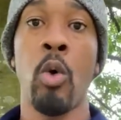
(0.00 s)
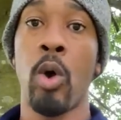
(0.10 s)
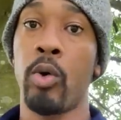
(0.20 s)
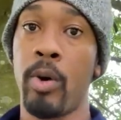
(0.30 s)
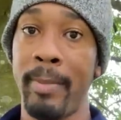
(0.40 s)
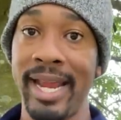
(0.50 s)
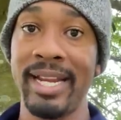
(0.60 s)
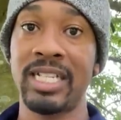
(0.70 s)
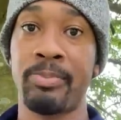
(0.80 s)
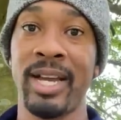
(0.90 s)
what
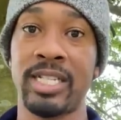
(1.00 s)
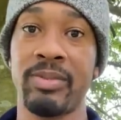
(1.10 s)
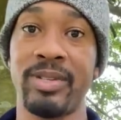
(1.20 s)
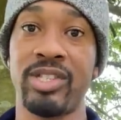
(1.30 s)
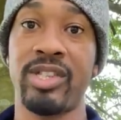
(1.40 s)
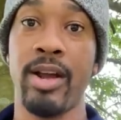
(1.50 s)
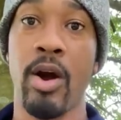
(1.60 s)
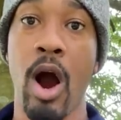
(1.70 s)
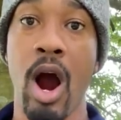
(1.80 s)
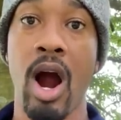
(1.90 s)
remaining specimens there
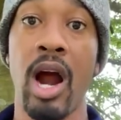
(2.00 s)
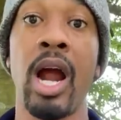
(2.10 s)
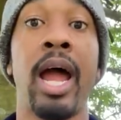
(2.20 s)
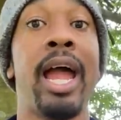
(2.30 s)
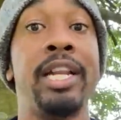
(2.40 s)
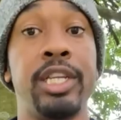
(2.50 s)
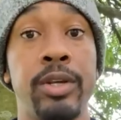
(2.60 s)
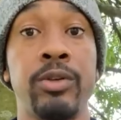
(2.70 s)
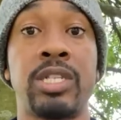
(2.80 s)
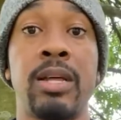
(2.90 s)
are and
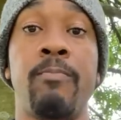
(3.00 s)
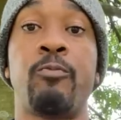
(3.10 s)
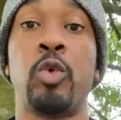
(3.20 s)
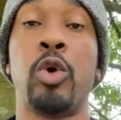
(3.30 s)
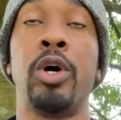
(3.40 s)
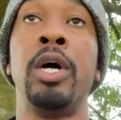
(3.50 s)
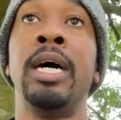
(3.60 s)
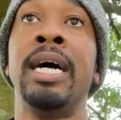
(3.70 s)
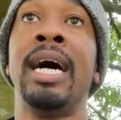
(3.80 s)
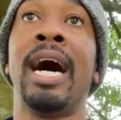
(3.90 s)
use them for,
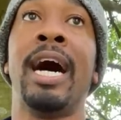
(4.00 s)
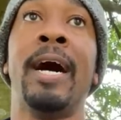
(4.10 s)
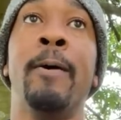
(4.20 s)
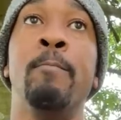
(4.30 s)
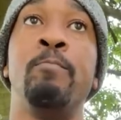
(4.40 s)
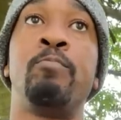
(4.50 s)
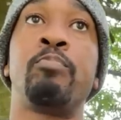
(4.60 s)
um,